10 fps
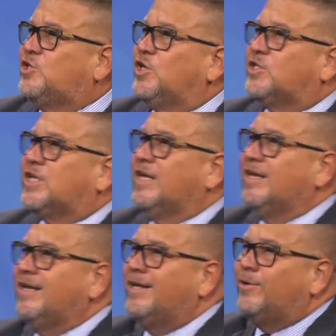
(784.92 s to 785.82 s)
just a
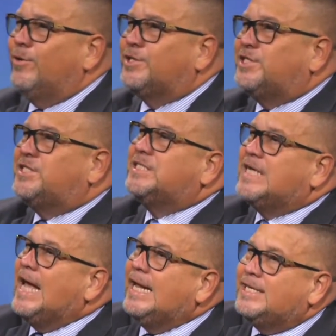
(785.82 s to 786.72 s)
little
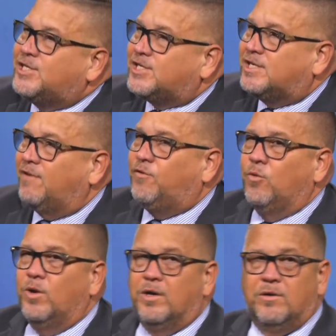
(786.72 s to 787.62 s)
taste, if
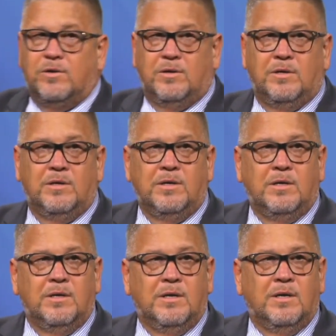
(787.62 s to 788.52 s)
you will,
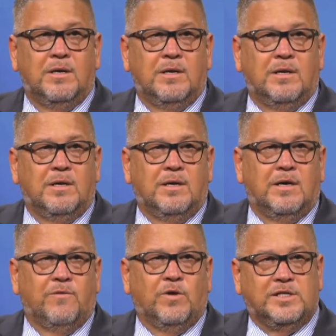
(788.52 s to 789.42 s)

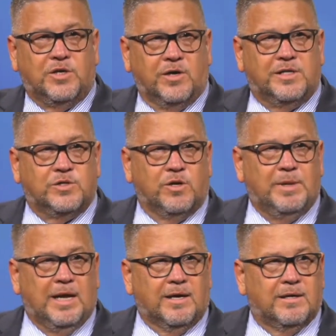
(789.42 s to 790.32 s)
of what eternity is going to
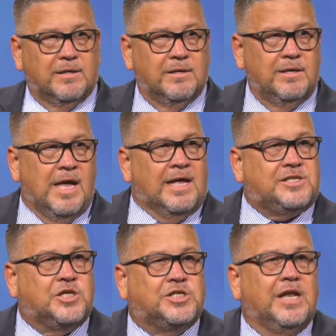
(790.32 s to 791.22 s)
be like.
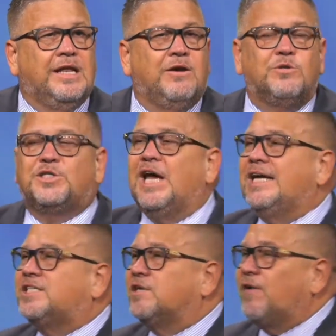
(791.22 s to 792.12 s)
That's just a little
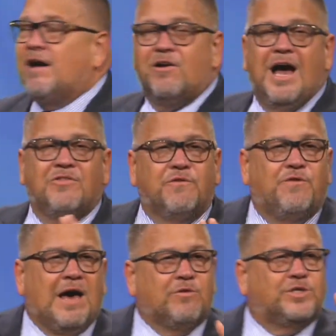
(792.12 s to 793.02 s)
taste of how God the
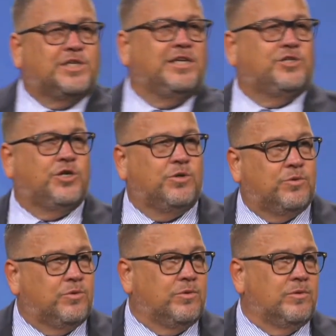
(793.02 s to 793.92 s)
Father sees
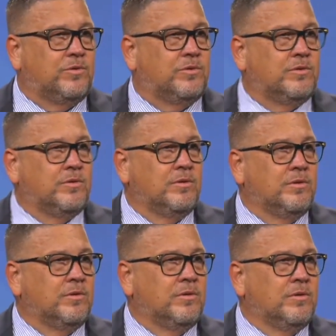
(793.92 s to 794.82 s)
you.
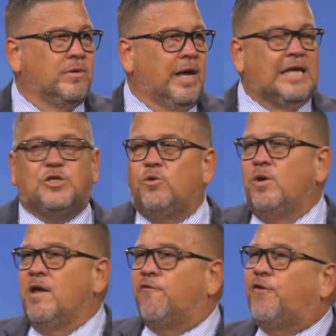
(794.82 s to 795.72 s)
As
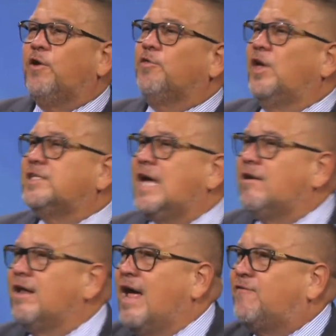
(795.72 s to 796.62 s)
you figure things
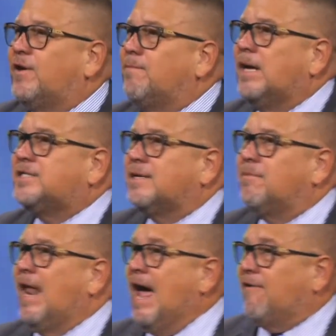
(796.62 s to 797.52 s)
out in life, it makes
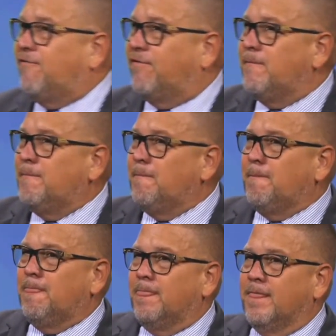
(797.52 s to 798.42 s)
him laugh.
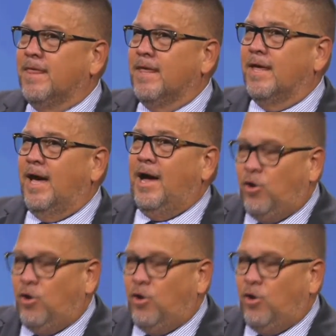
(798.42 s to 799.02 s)
I